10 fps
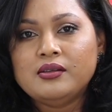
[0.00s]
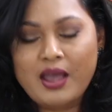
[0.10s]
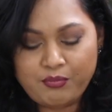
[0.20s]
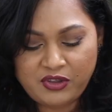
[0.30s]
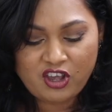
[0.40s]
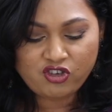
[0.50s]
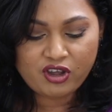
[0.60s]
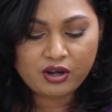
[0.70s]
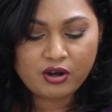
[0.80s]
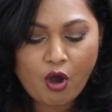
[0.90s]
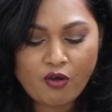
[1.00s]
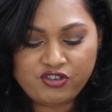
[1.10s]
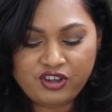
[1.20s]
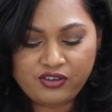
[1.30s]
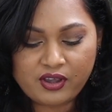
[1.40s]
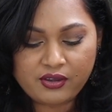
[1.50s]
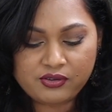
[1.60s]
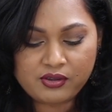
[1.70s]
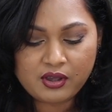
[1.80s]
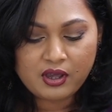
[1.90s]
temptation of
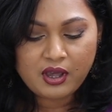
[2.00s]
Jesus.